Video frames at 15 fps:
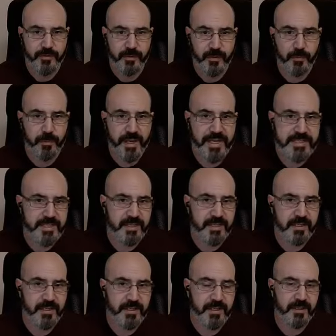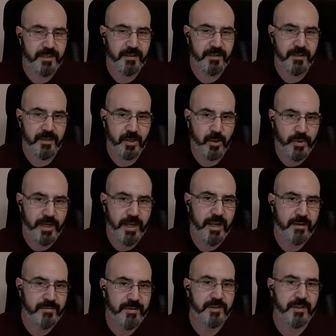So basically, including
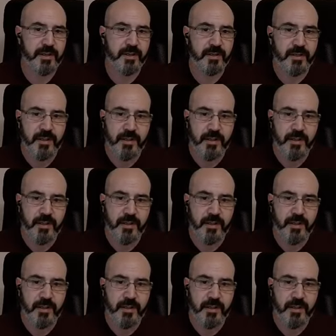everything